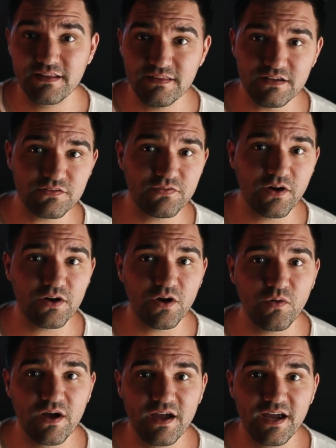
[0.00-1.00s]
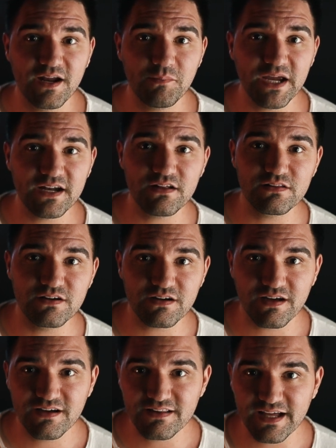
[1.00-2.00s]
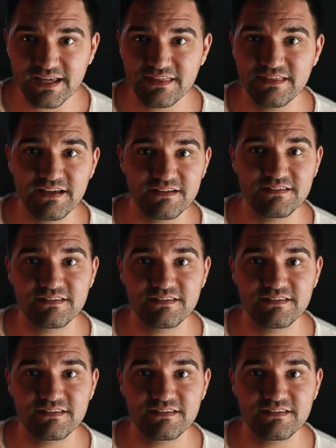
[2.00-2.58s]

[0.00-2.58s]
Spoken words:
this photo and made it look like this.